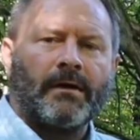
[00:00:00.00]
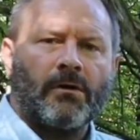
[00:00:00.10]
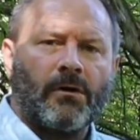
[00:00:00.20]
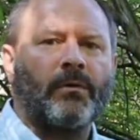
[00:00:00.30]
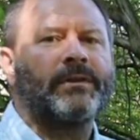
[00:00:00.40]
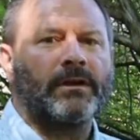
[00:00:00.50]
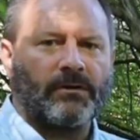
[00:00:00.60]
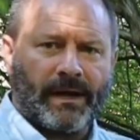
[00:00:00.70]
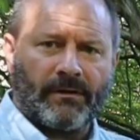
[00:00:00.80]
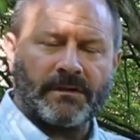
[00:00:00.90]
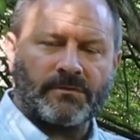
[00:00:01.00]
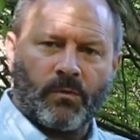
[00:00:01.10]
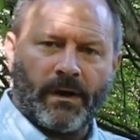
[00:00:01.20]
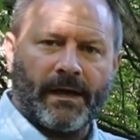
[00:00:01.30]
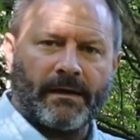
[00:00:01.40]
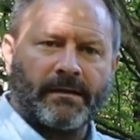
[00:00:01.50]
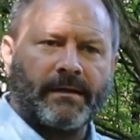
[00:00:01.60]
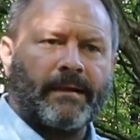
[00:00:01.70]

or when the ground is wet